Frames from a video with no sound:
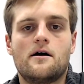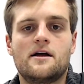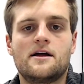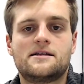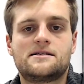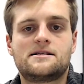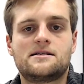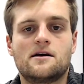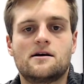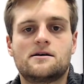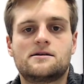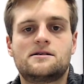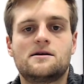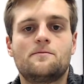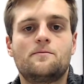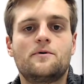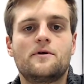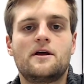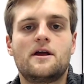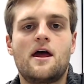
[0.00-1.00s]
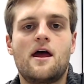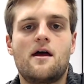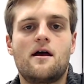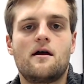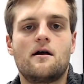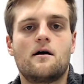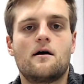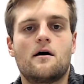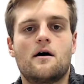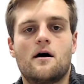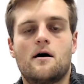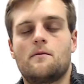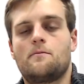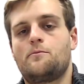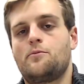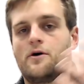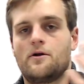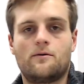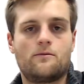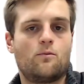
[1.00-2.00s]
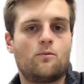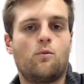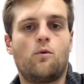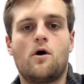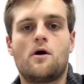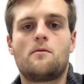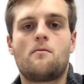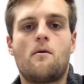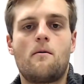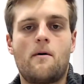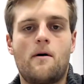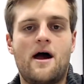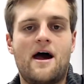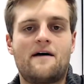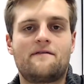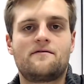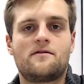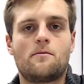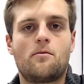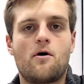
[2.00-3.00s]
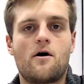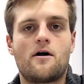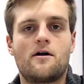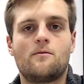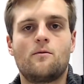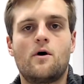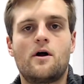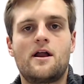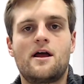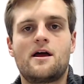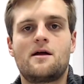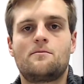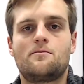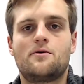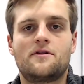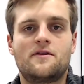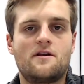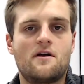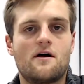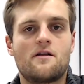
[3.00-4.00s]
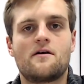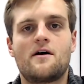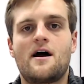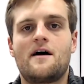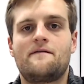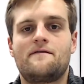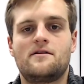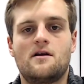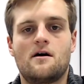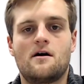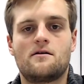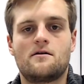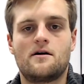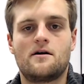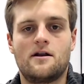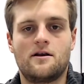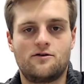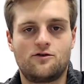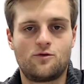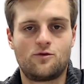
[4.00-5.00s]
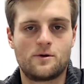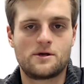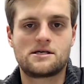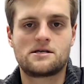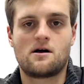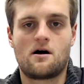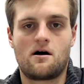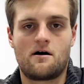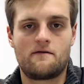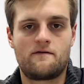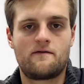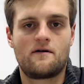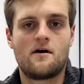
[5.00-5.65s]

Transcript: it's simply a uh, put one half of the part in one hand, put the other half in the other, and twist off.